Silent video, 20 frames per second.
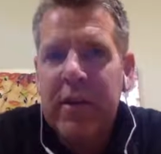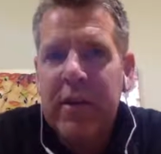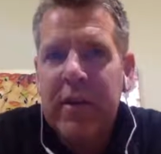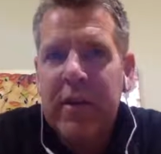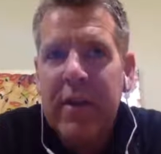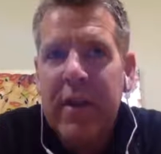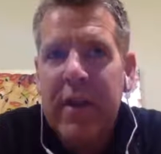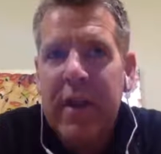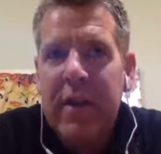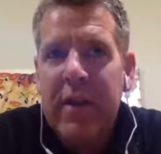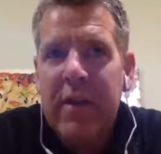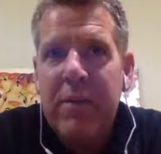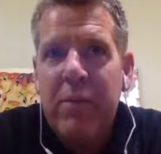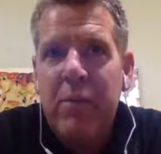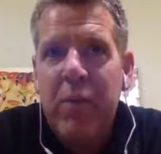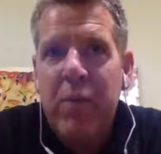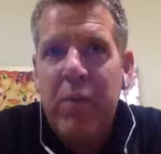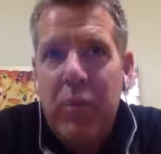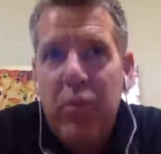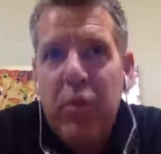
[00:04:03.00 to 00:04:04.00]
that
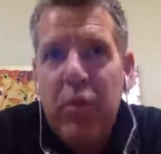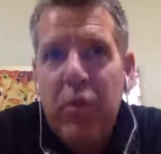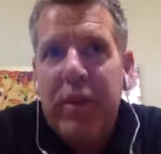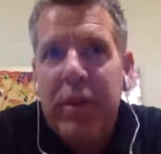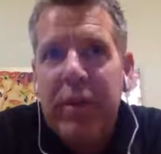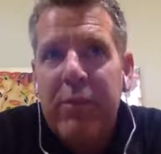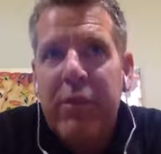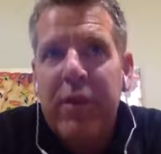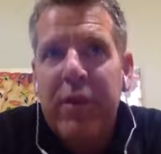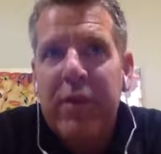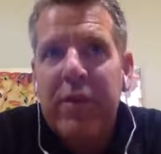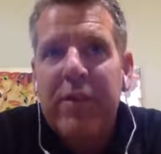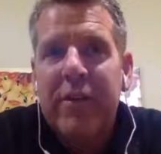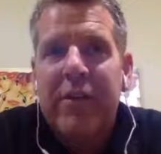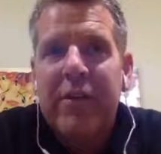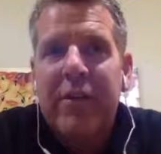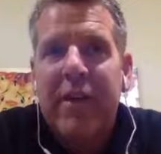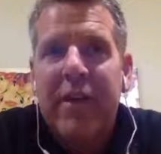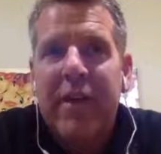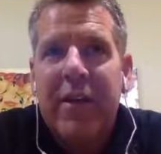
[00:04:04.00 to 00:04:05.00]
really
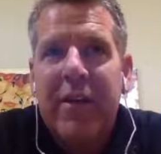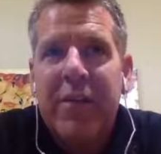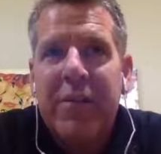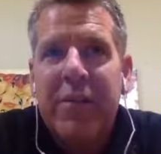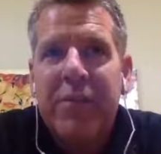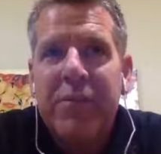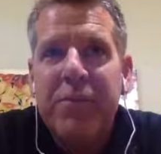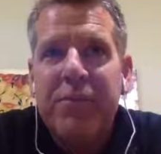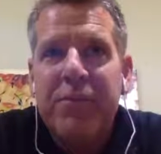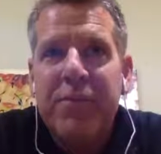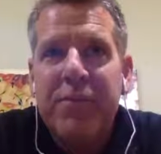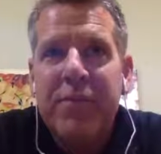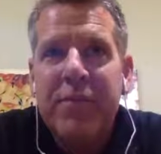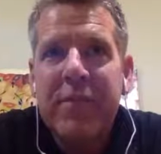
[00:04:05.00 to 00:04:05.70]
brings the